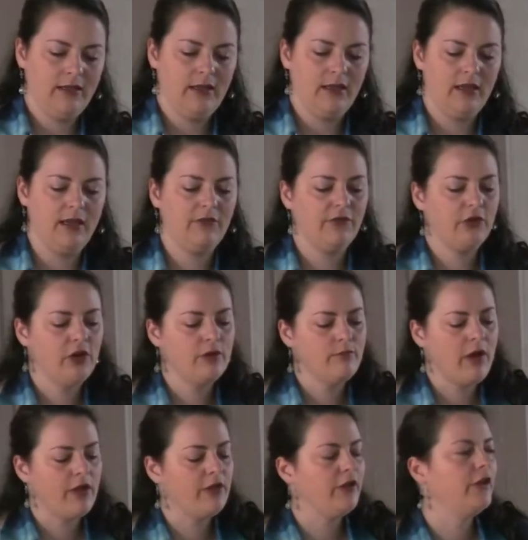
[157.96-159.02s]
If your
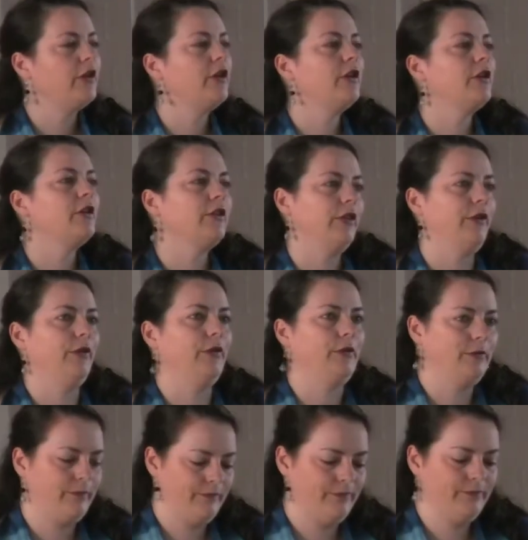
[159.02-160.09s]
mother hurt you,
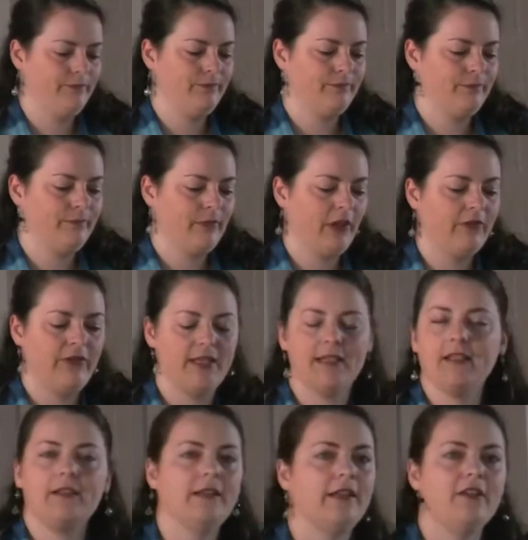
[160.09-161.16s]

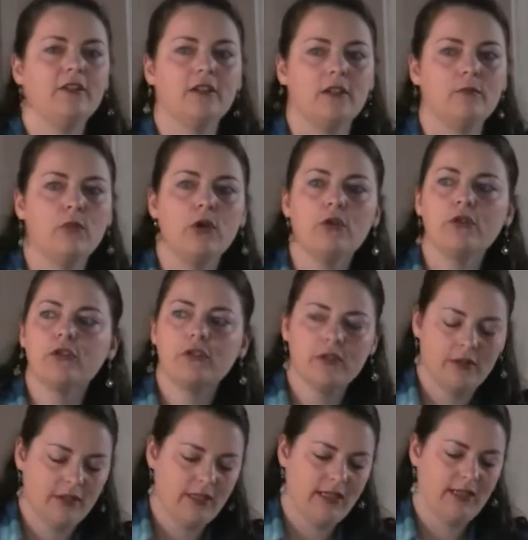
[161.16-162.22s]
physically or
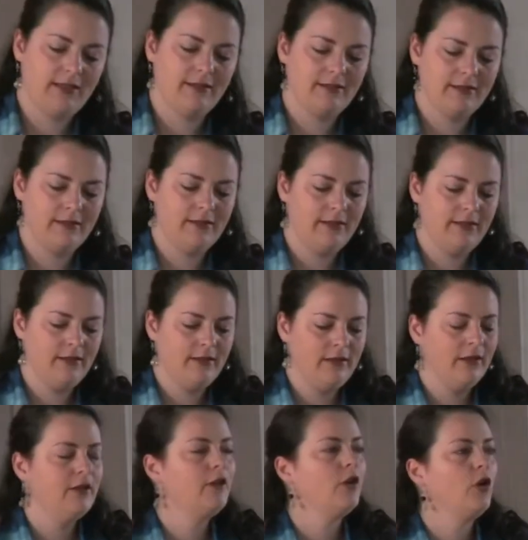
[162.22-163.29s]
emotionally,
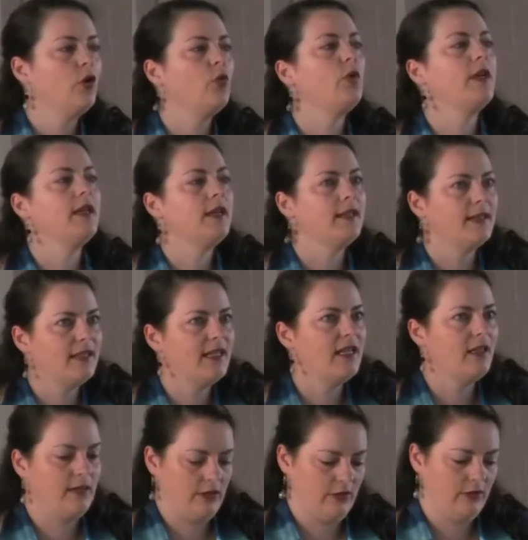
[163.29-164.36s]
we
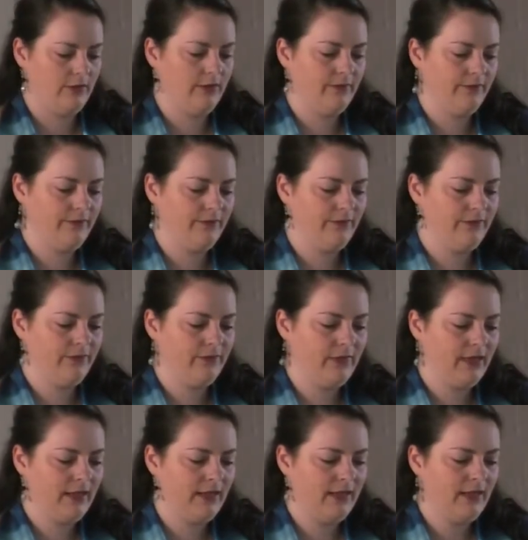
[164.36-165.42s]
see you.
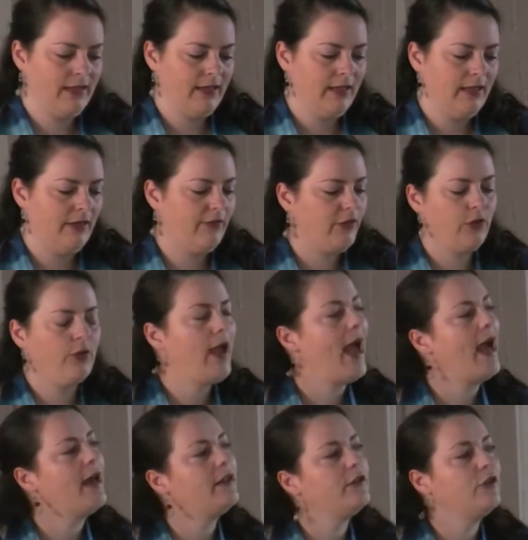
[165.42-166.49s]
If you
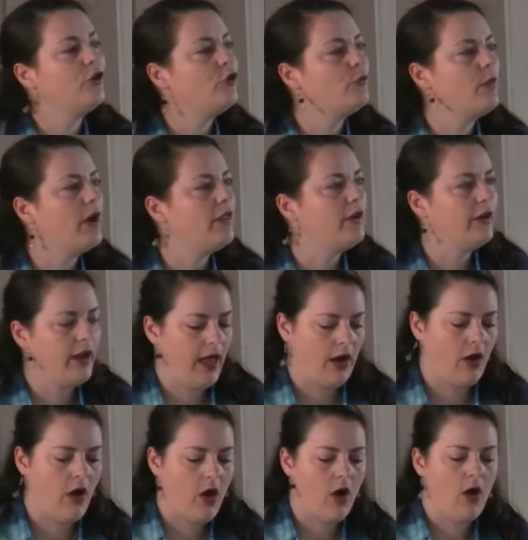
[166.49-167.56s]
had no mother at
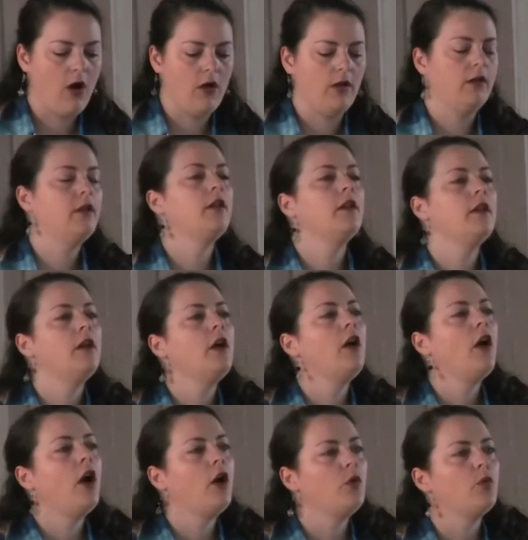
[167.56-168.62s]
all,
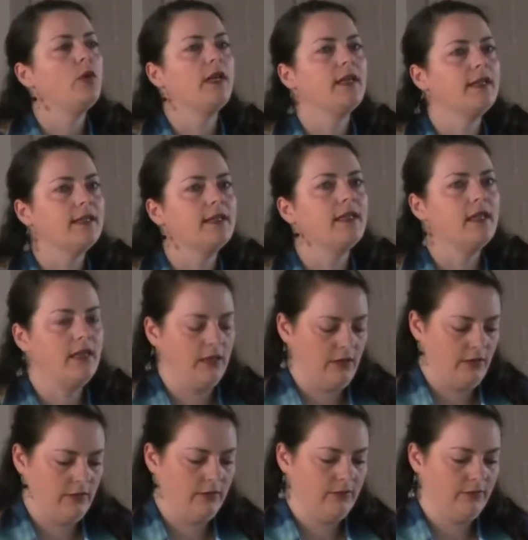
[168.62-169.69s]
we see you.